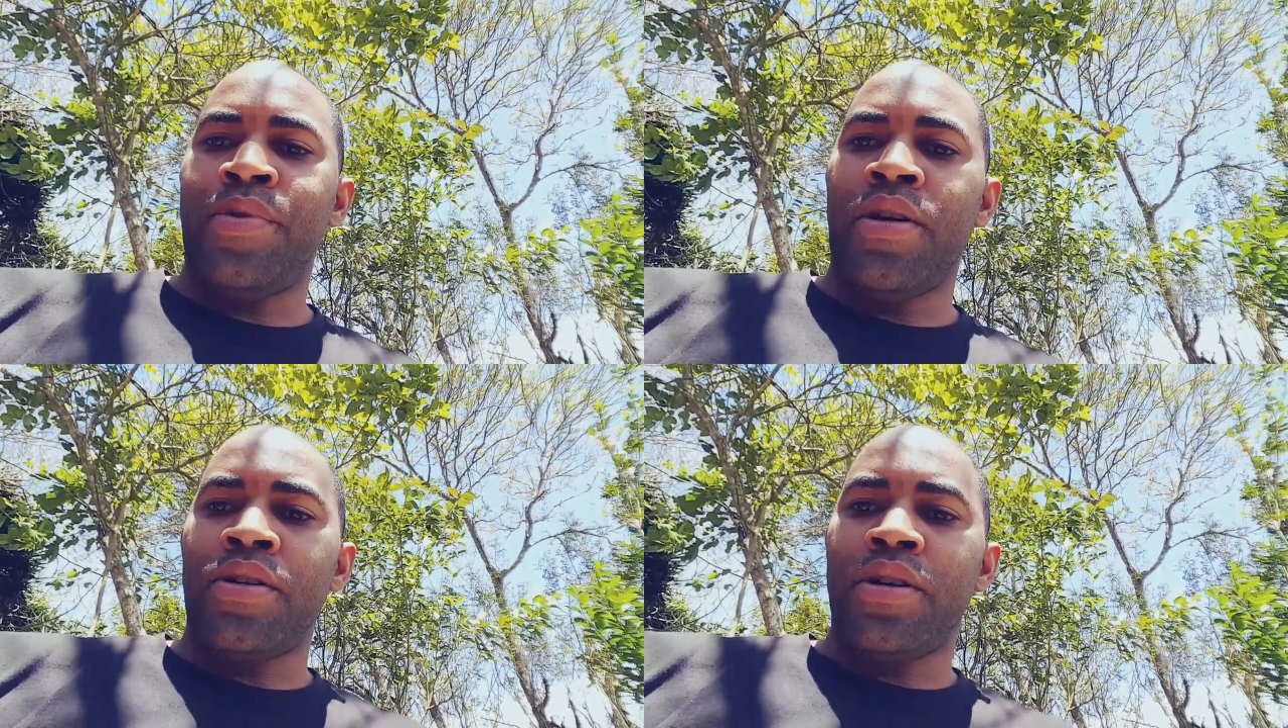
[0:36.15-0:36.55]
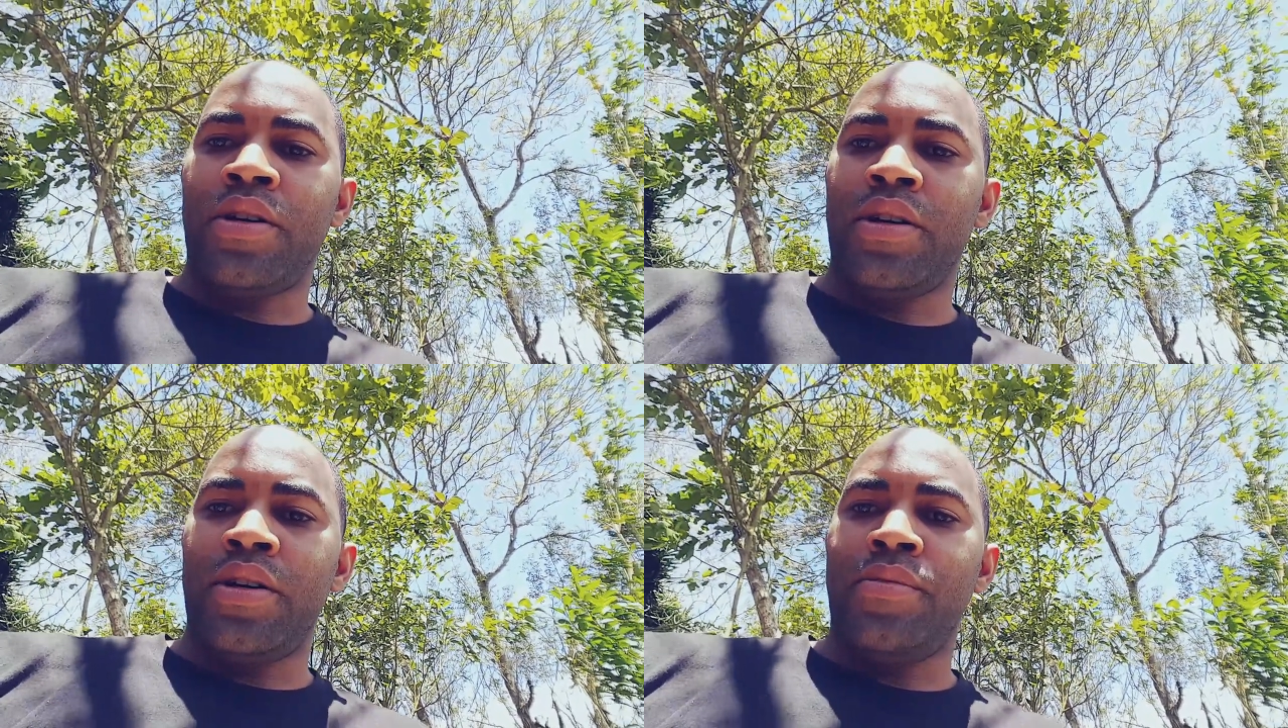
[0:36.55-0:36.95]

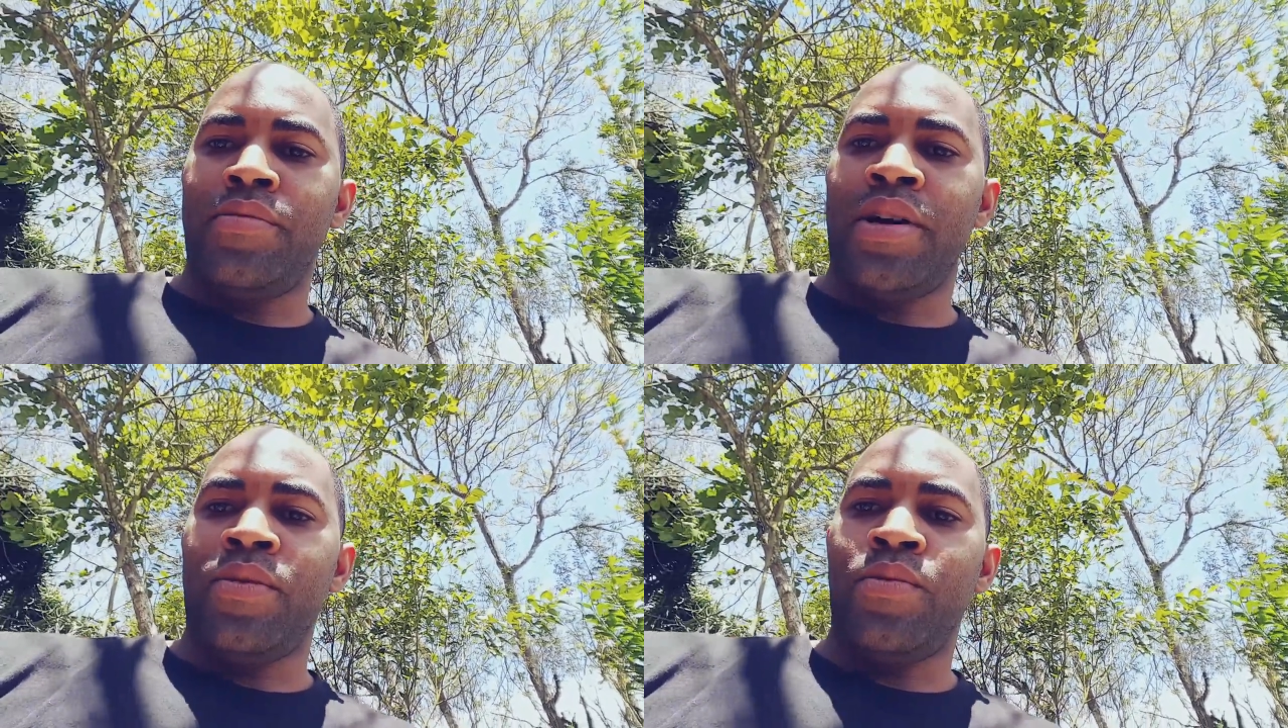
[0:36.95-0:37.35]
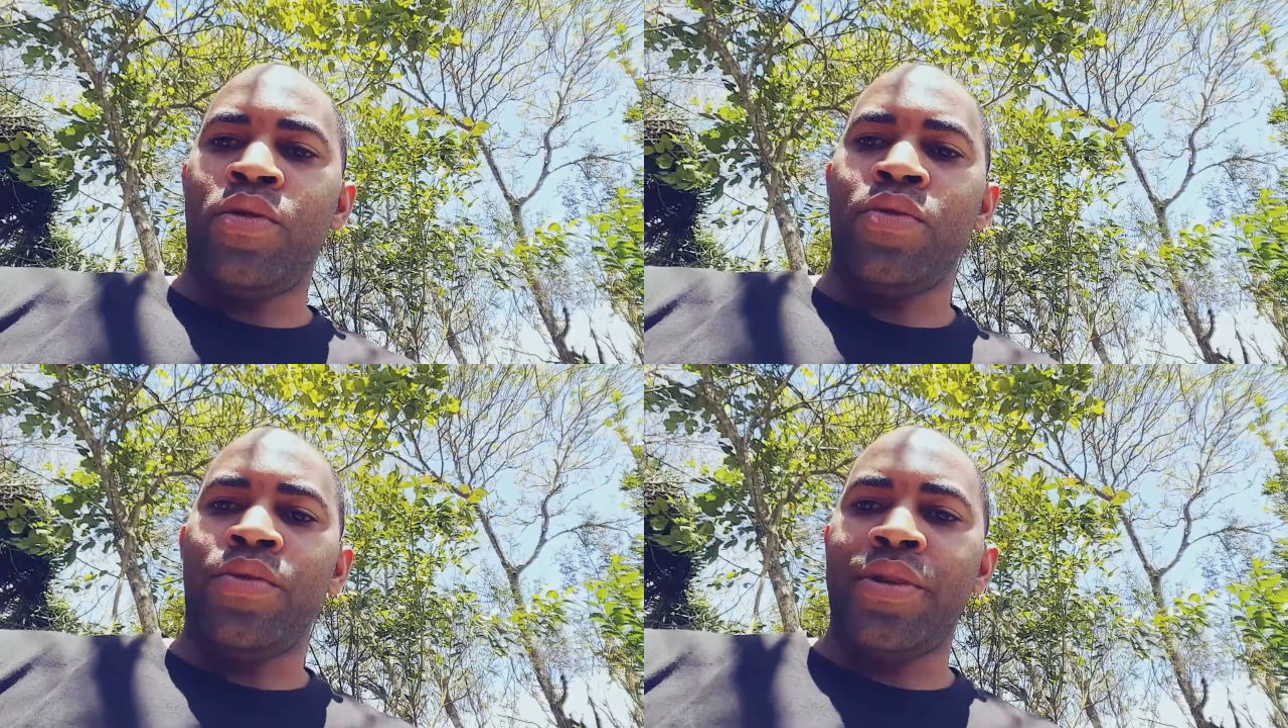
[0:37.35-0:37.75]
Park in
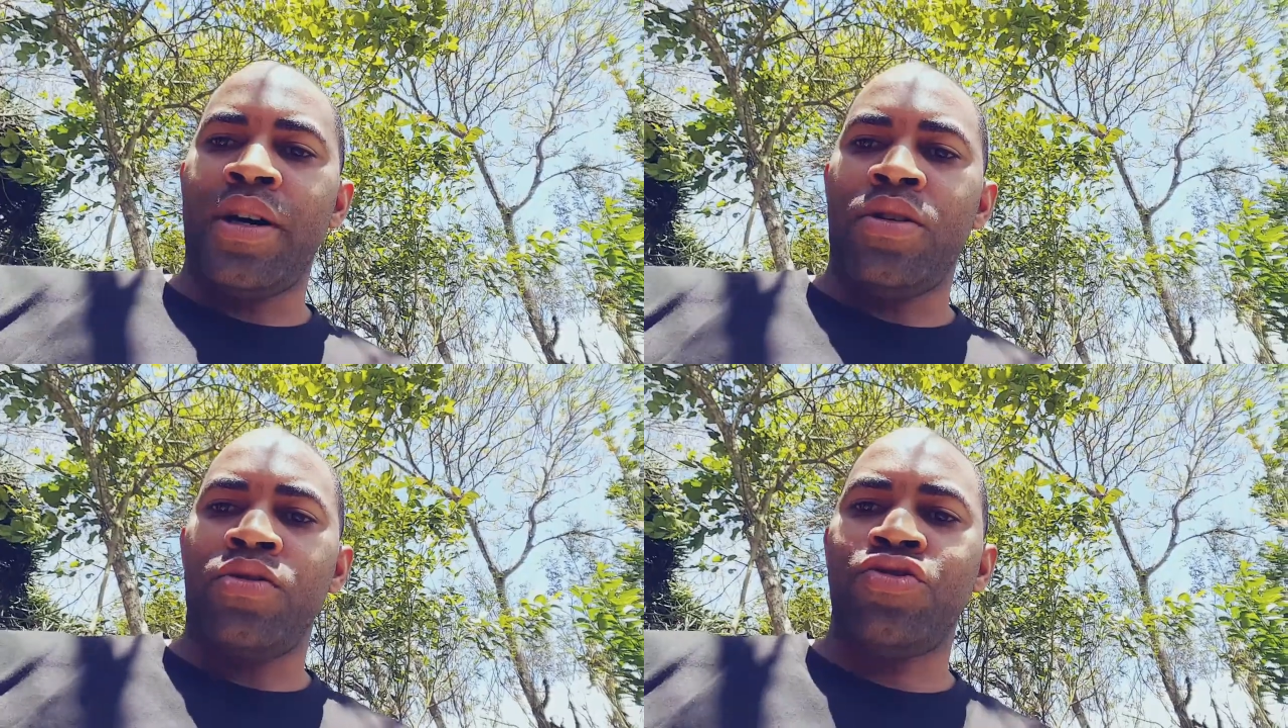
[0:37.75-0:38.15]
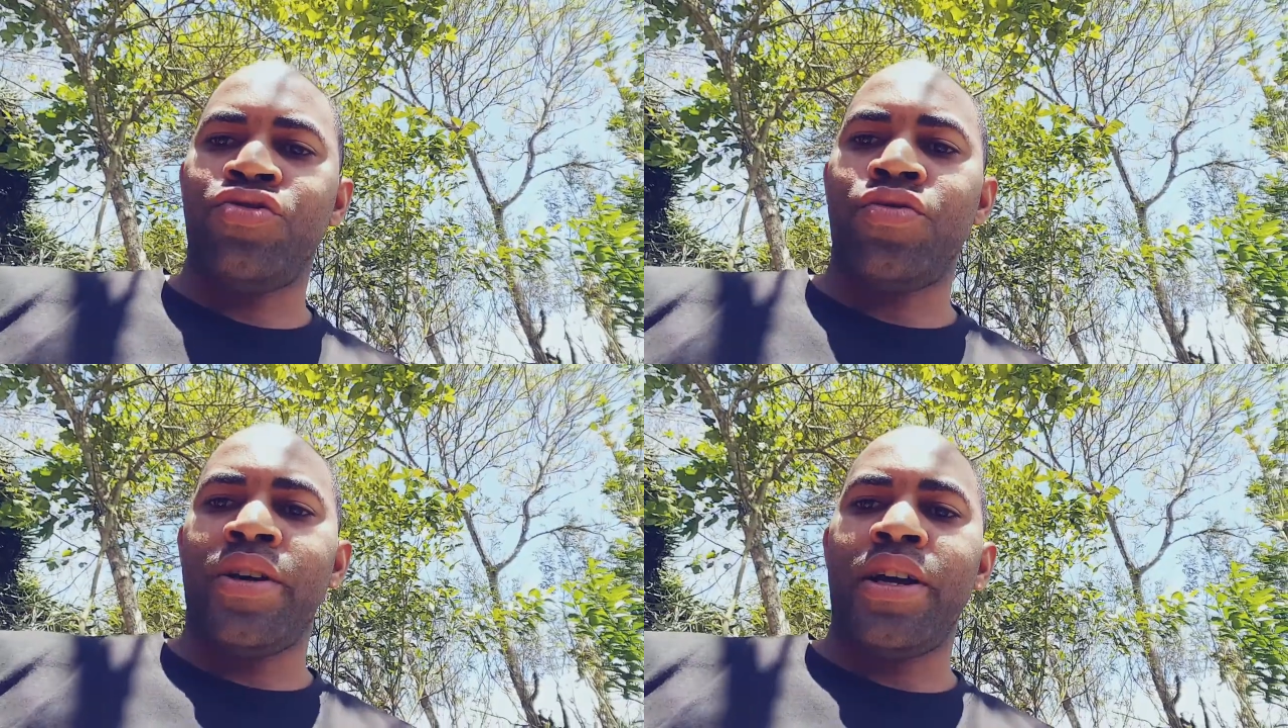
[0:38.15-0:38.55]
Melbourne,
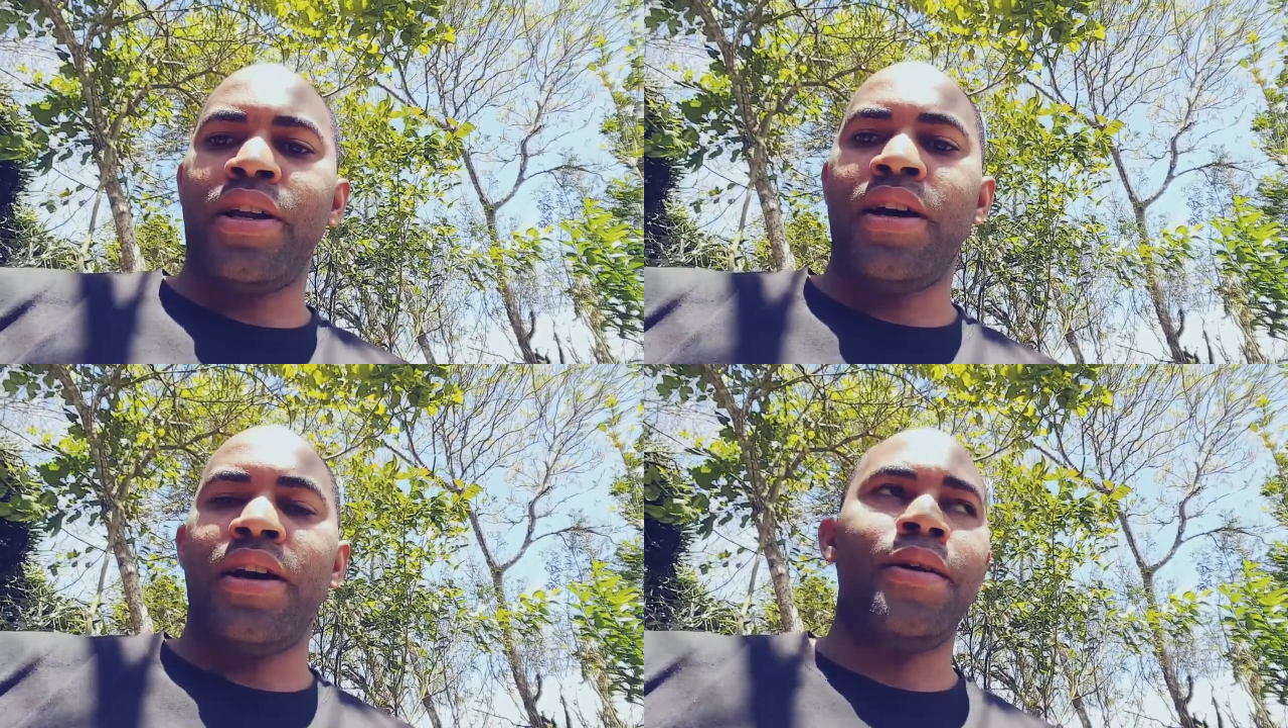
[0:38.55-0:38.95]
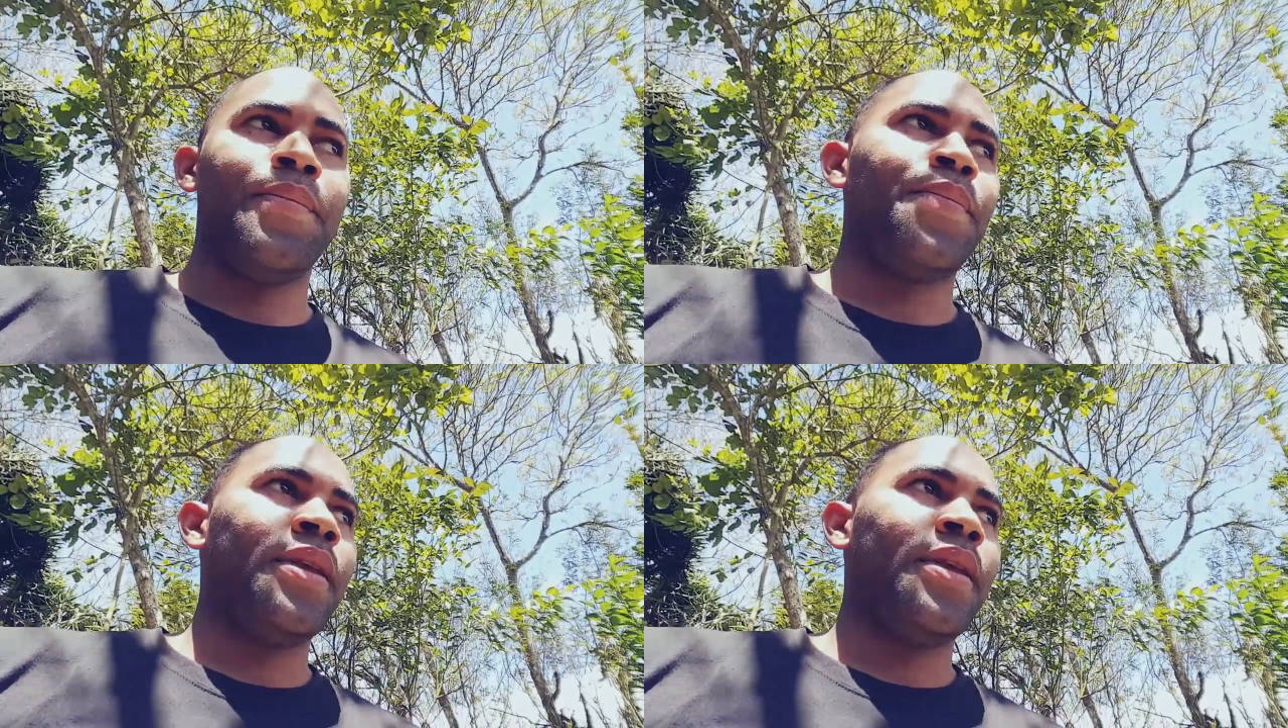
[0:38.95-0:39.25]
Australia,